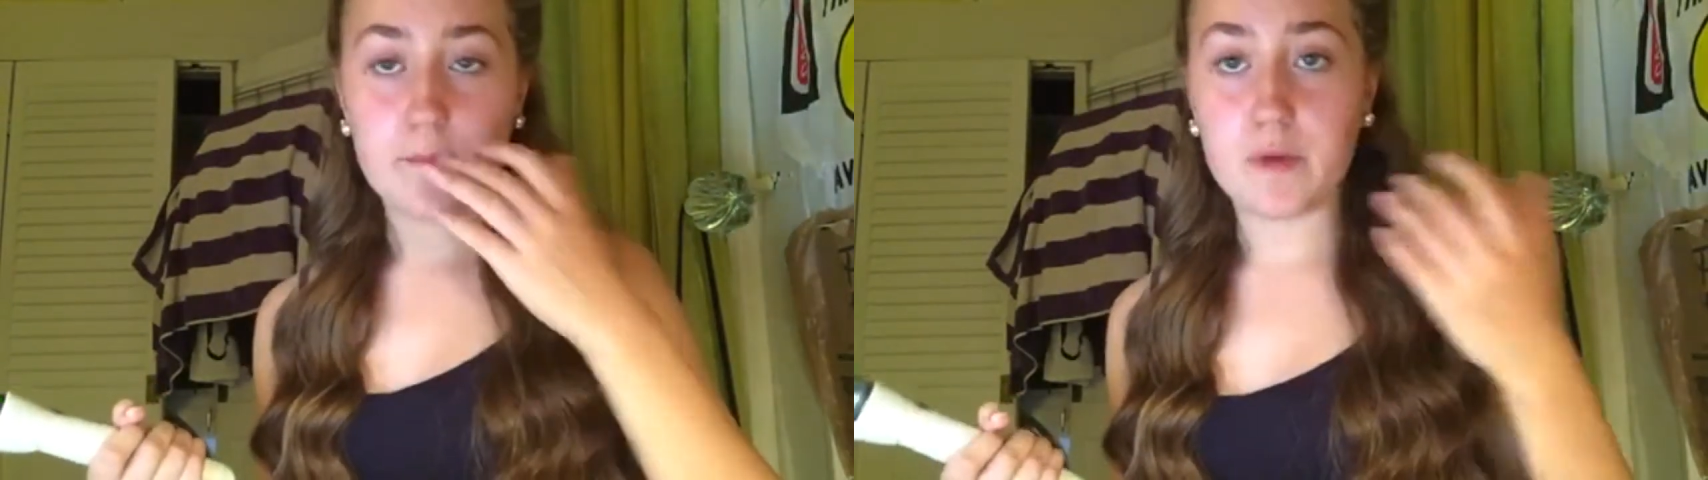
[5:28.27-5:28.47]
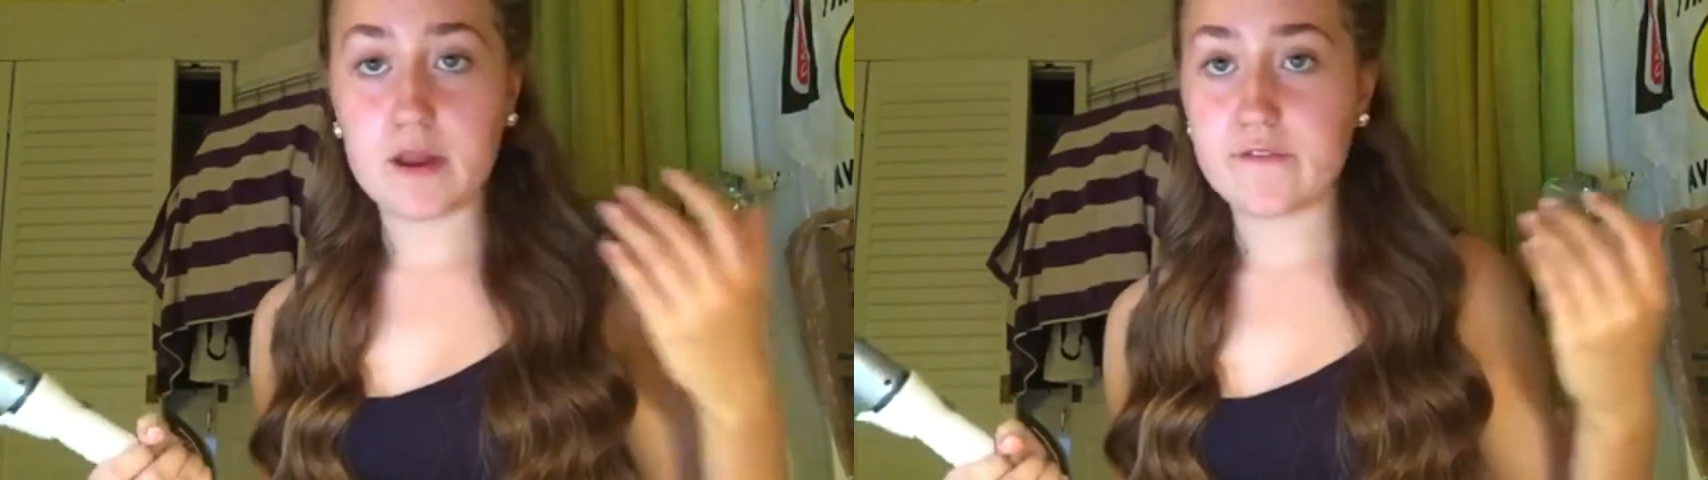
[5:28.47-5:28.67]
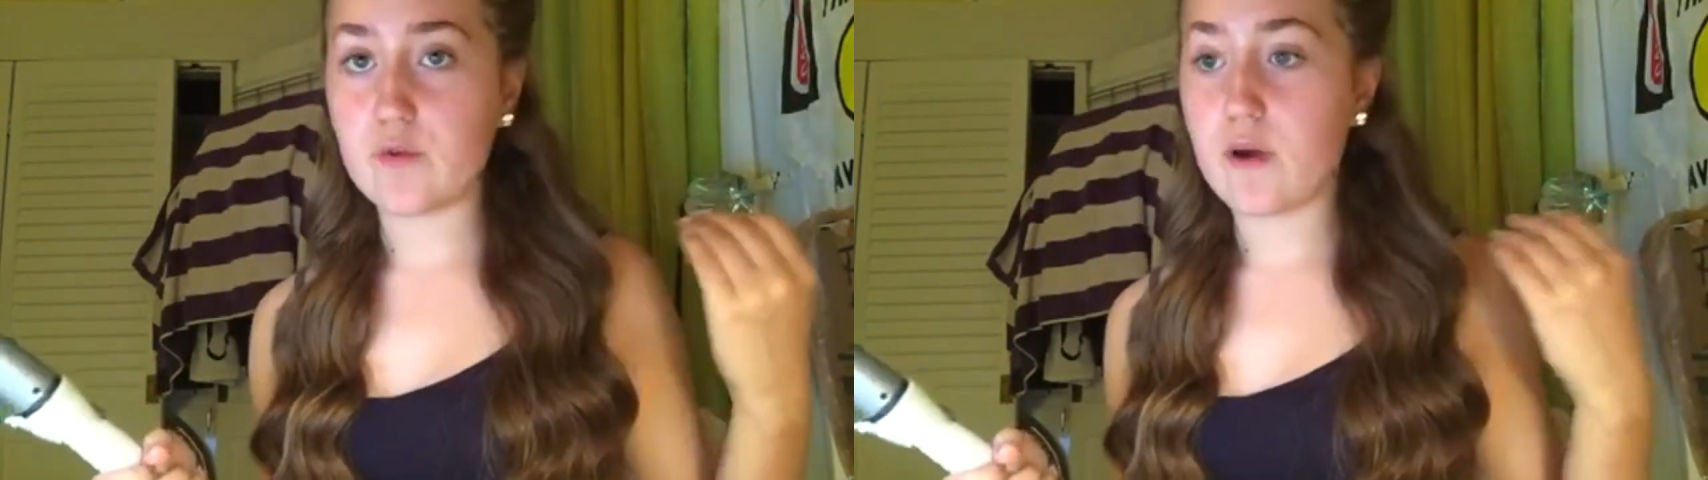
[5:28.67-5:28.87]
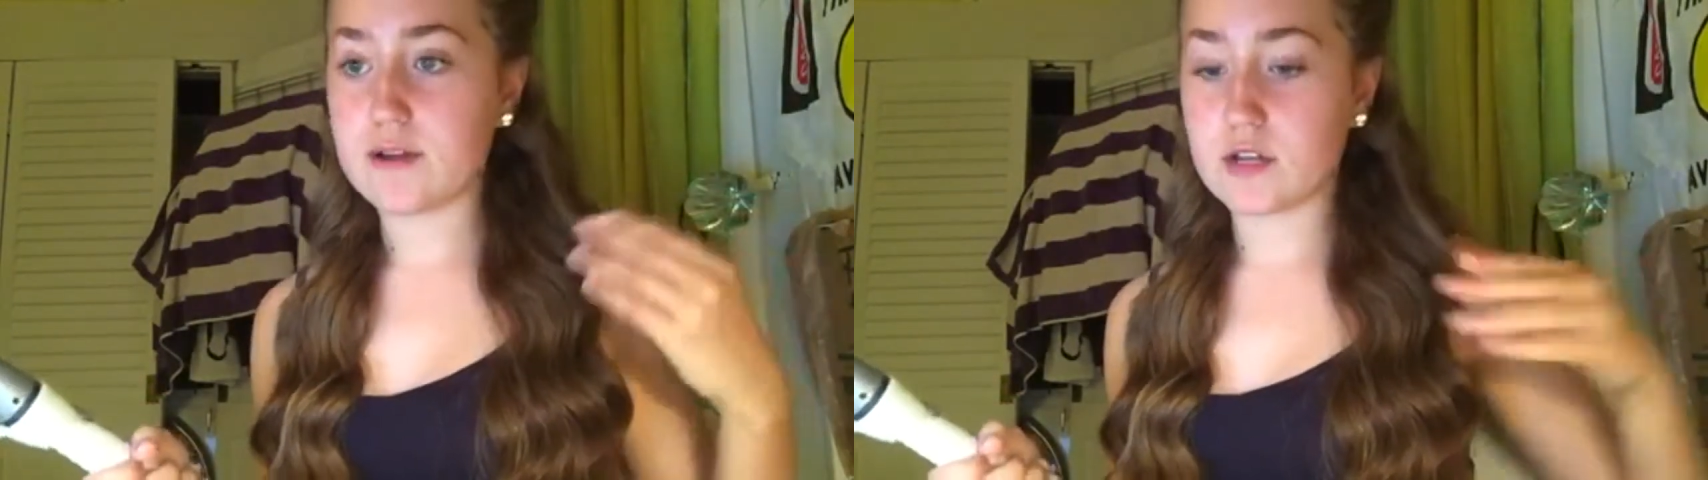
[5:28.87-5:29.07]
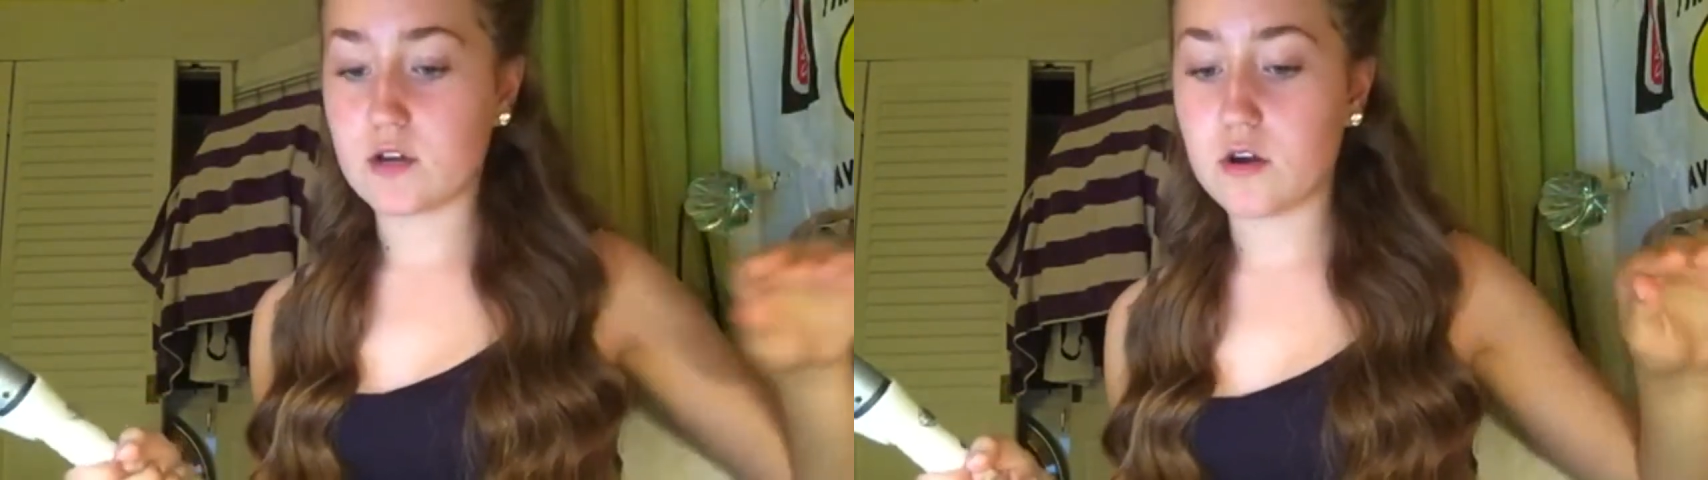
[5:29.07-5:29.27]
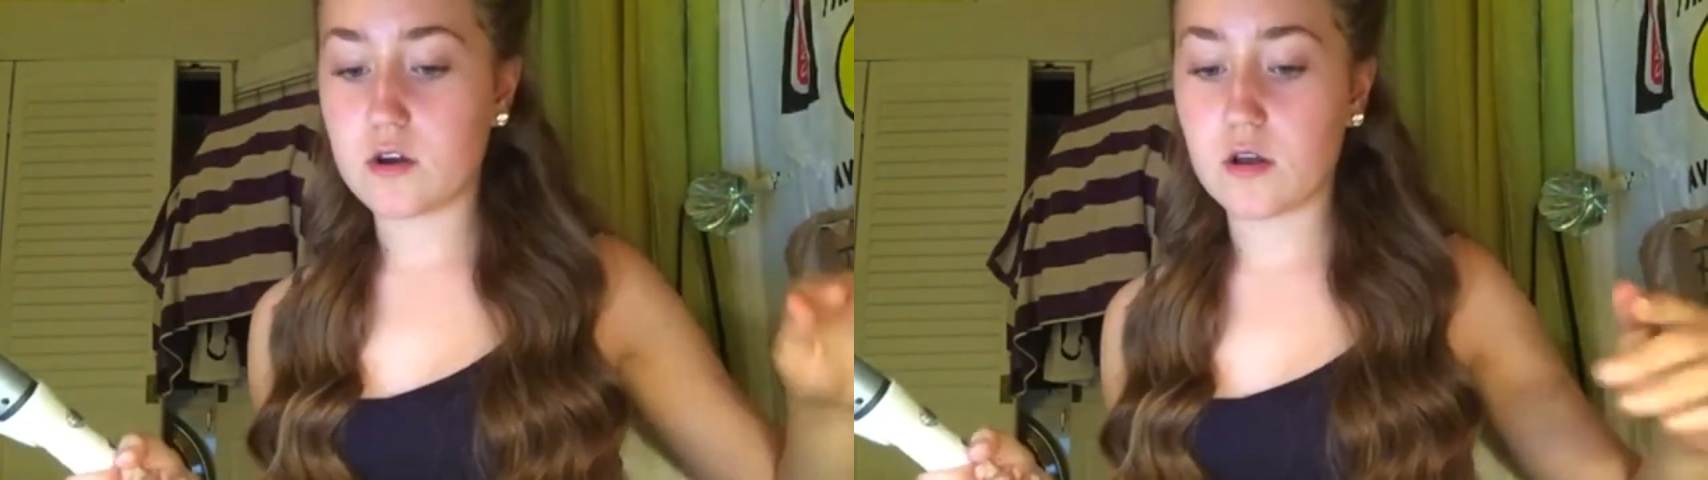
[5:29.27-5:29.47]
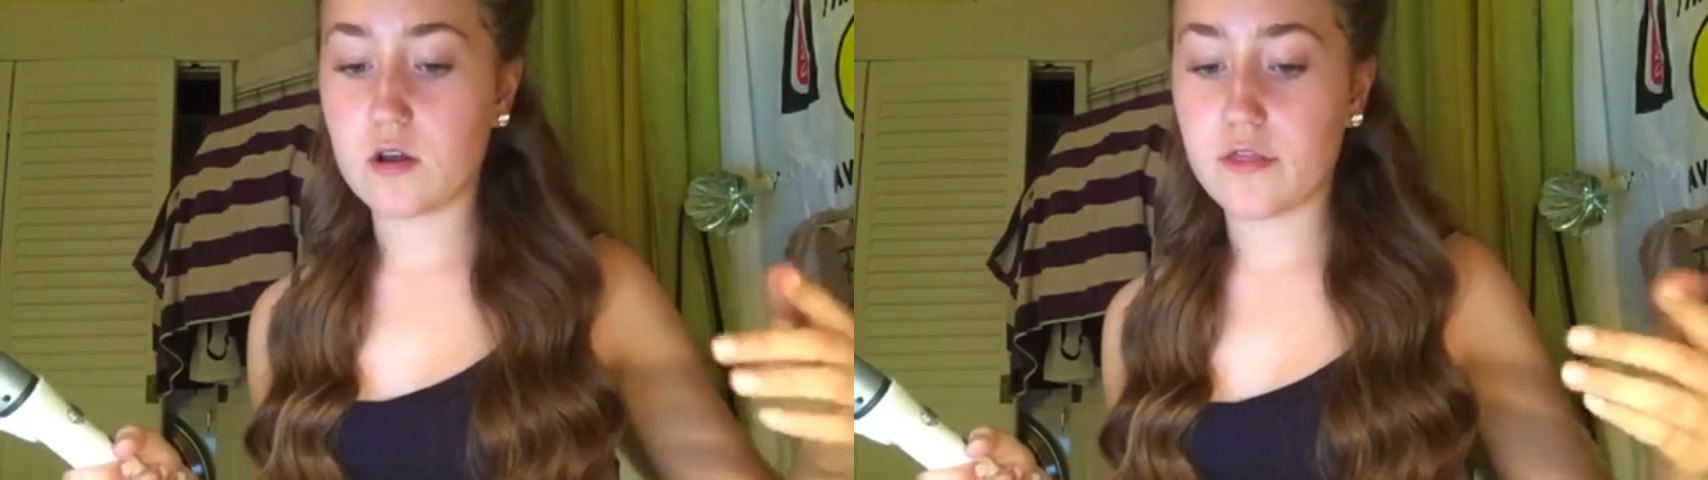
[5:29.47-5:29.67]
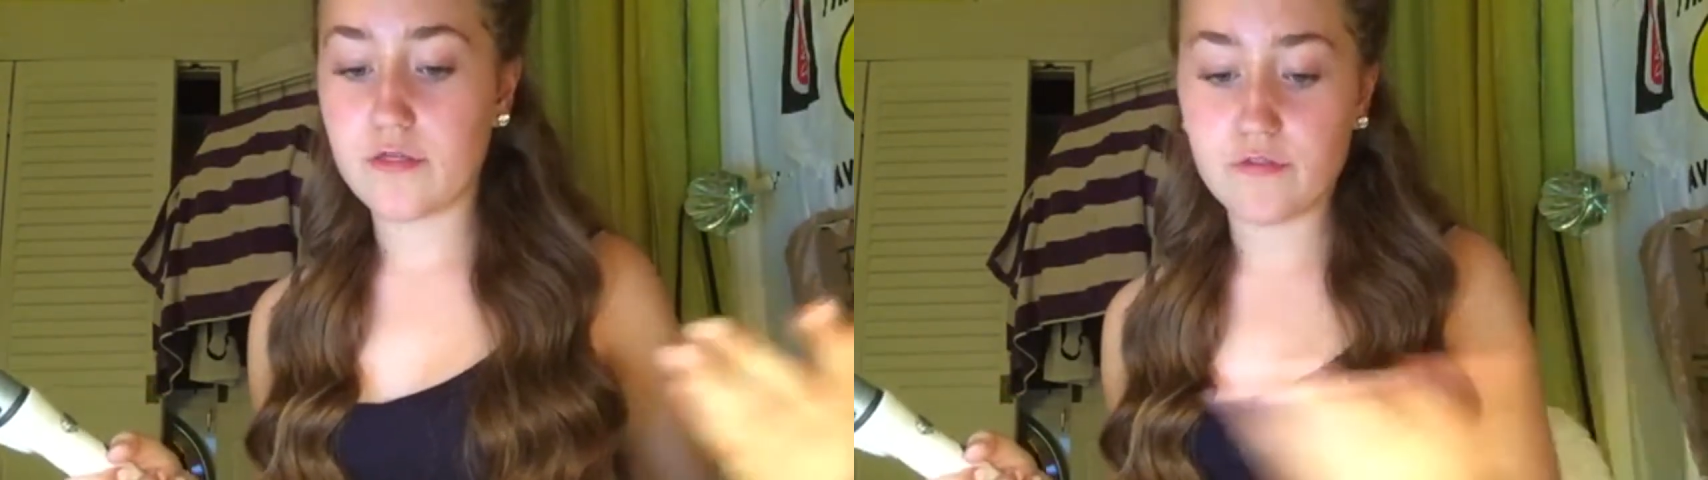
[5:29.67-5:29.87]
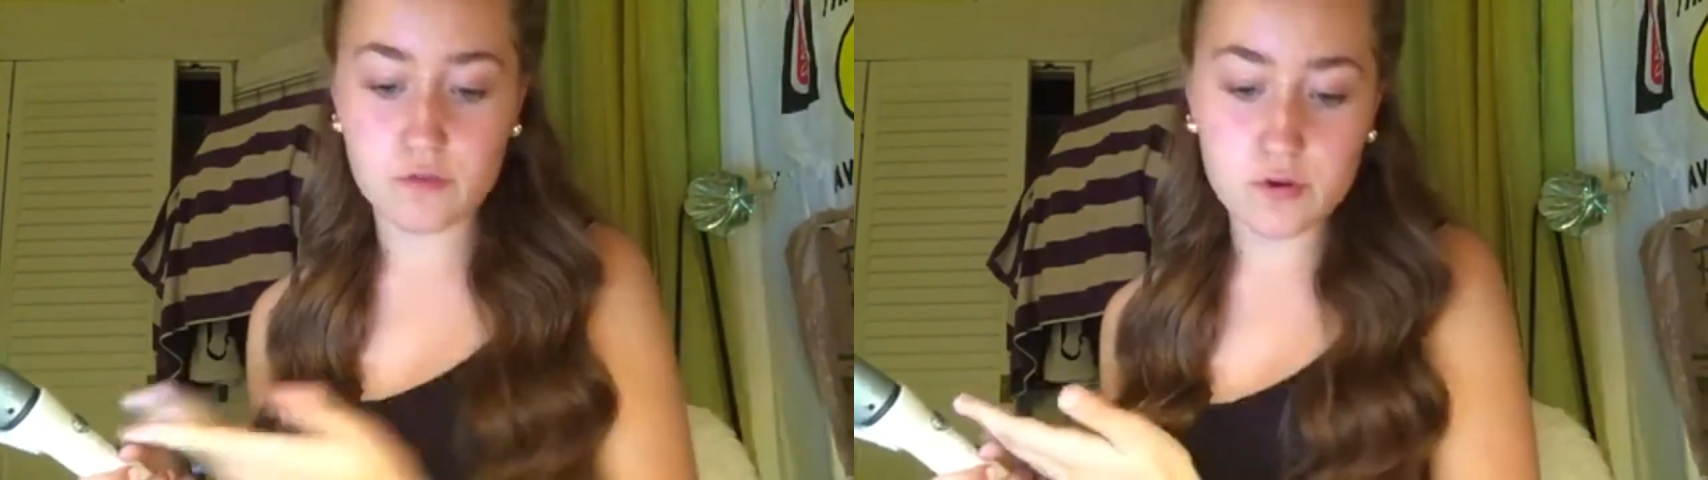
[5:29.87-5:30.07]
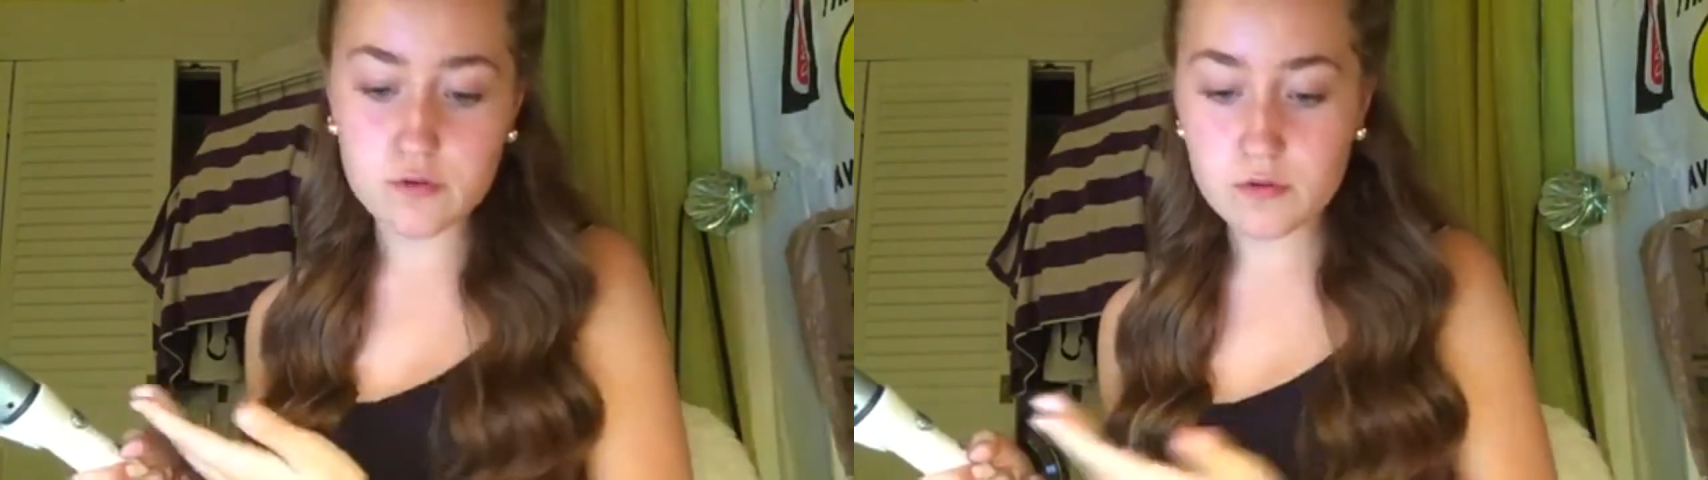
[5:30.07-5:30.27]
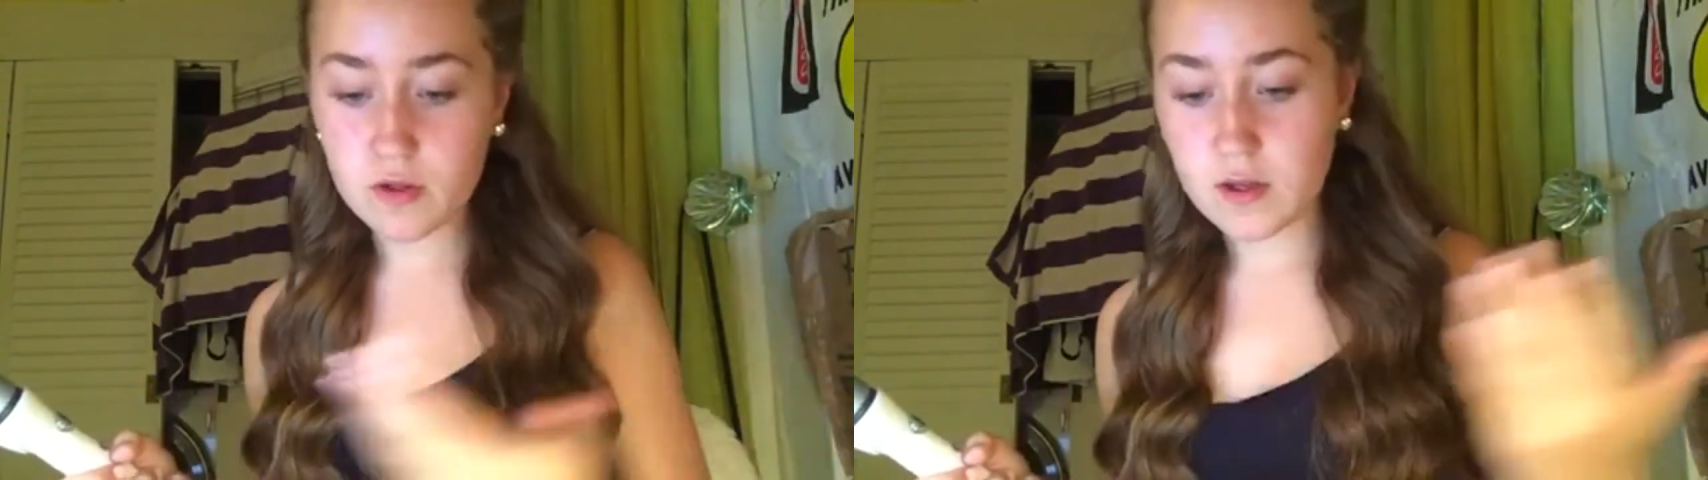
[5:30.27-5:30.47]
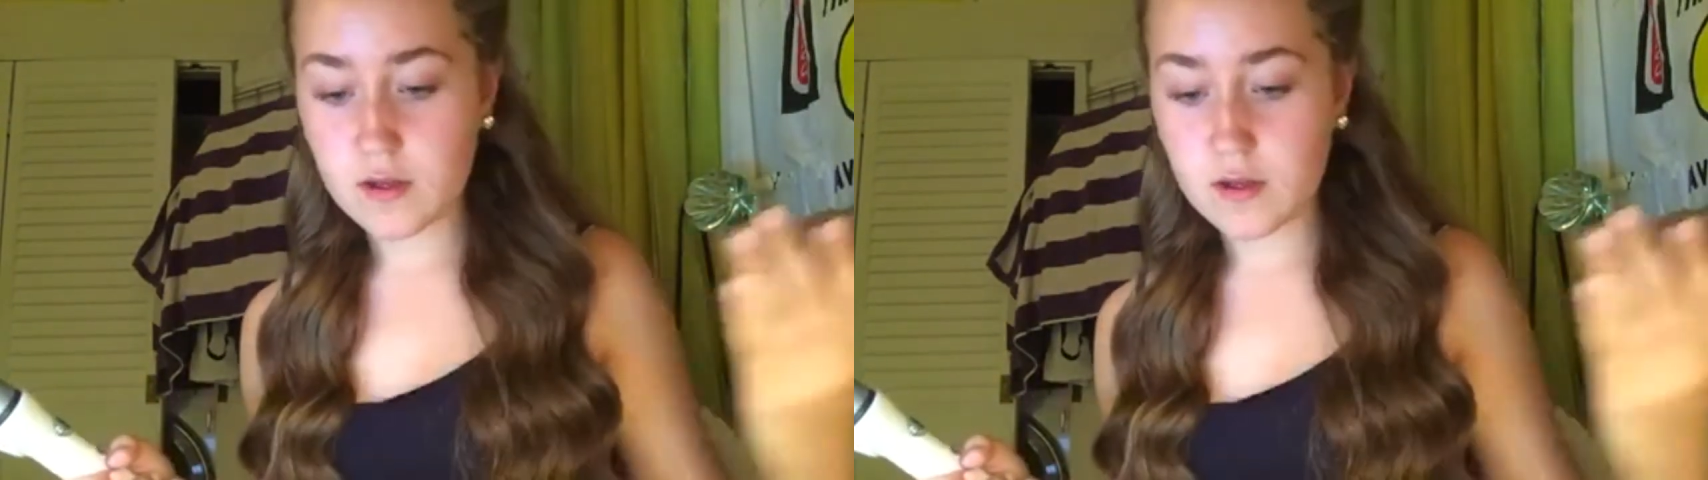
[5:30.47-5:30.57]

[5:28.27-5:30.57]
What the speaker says: But if you want to cook through,